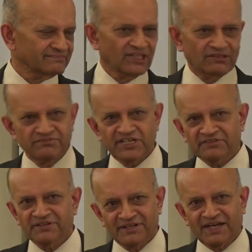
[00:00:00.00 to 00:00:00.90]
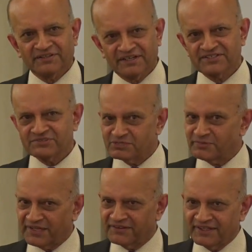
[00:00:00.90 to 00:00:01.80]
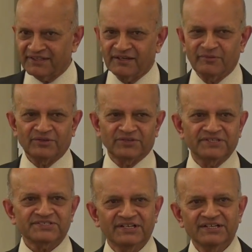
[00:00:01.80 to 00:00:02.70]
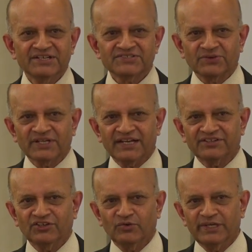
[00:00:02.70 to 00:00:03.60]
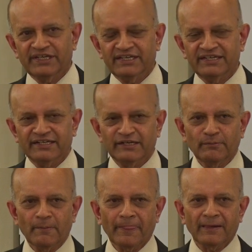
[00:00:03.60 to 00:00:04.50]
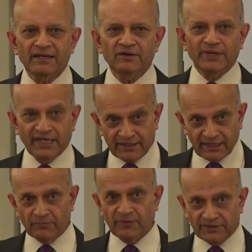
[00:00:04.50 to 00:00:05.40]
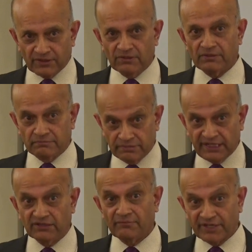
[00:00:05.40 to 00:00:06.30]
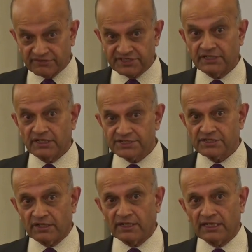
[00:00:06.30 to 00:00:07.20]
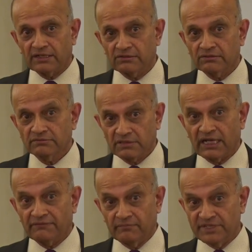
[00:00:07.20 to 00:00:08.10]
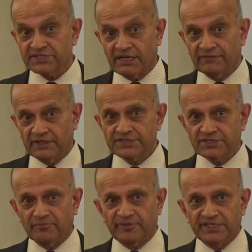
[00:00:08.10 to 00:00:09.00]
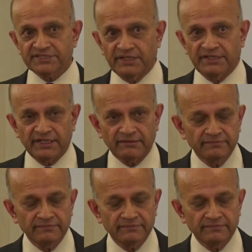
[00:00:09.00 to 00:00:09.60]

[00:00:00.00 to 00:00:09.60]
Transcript: you know, Chetan and others will begin thinking about this so that, you know, we end up with good economic research on how misgovernance operates in India.